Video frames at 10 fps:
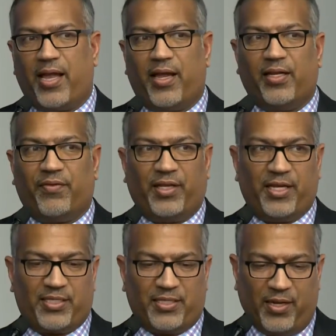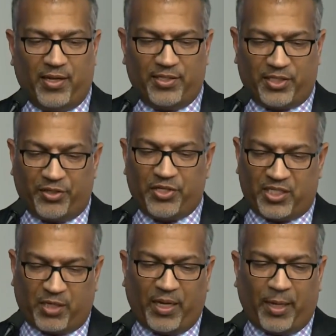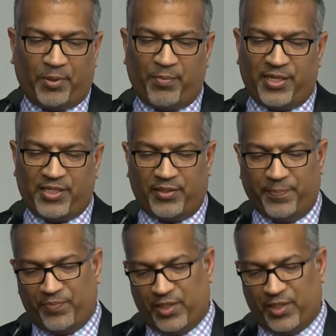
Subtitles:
any of these solutions to be implemented.